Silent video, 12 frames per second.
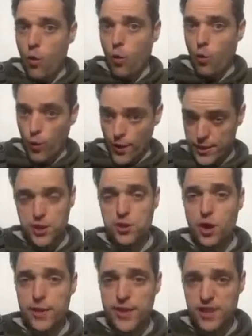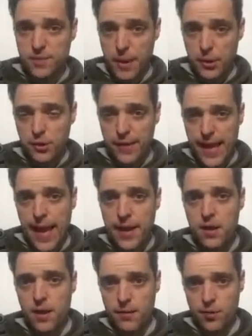which has already spelled the
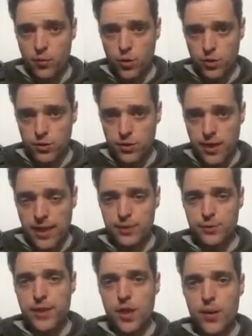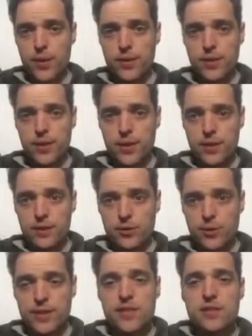end of the world as we know it.
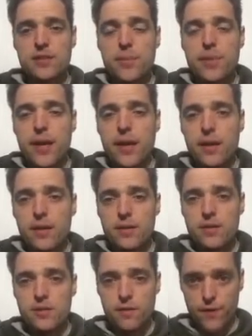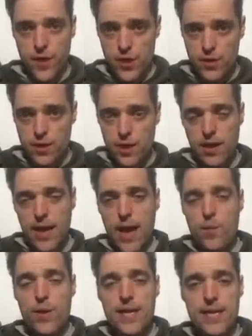So this is something severe,
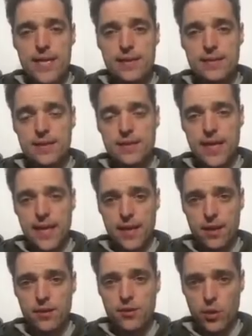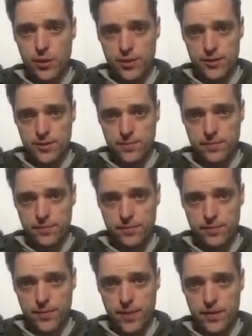and we need to take notice.
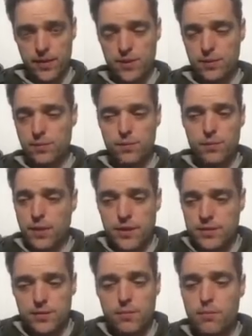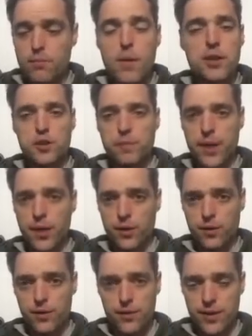This is much
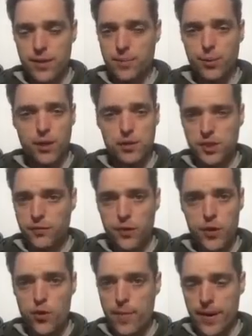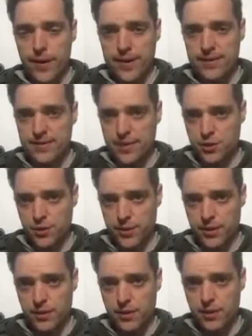bigger than the Project for a New American Century,